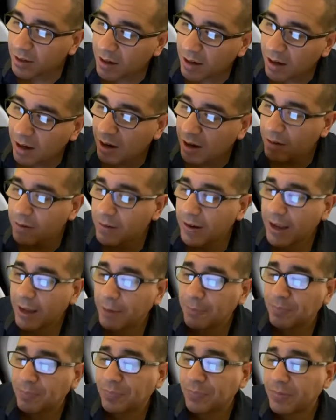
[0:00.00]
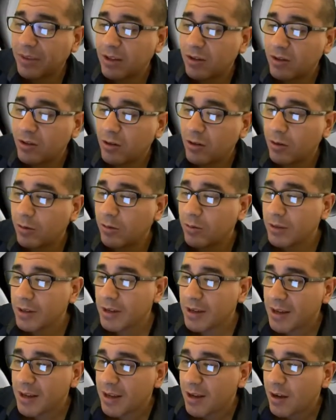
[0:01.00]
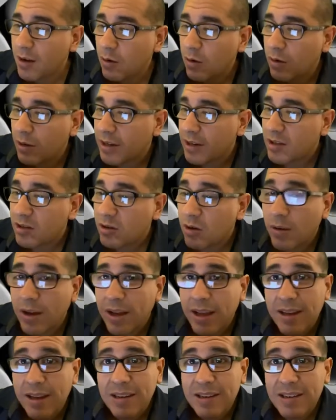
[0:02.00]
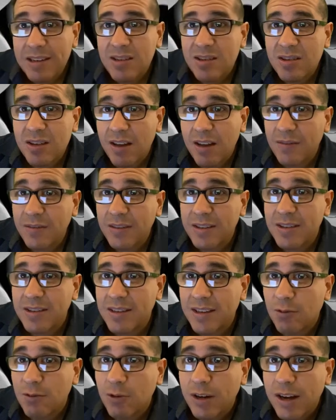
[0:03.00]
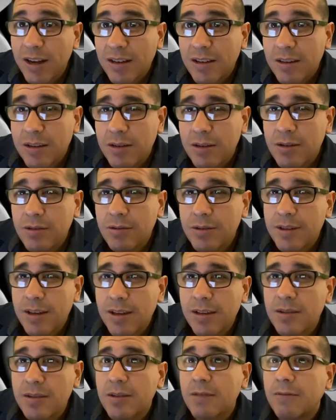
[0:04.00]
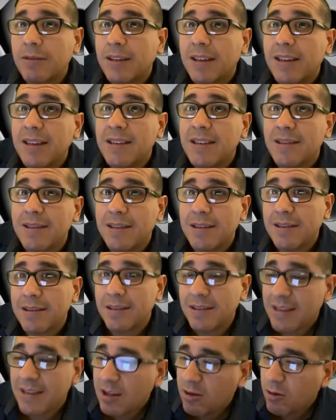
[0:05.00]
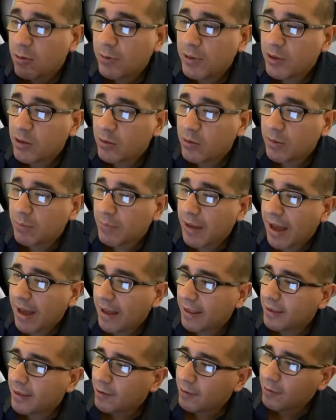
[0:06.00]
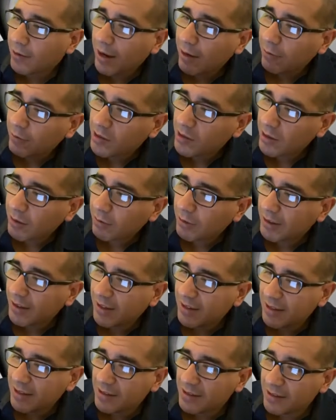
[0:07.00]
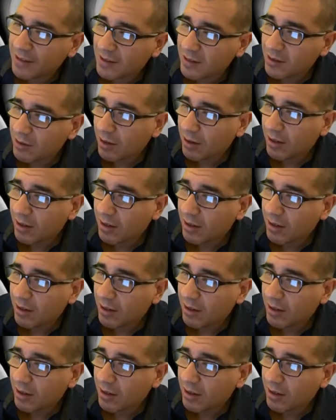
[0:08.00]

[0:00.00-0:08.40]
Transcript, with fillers: All right, so let's go ahead, let's solve this. And what I'm gonna do is I'm gonna start with the easiest because that's what we do in math, right? We start with the easiest. So I'm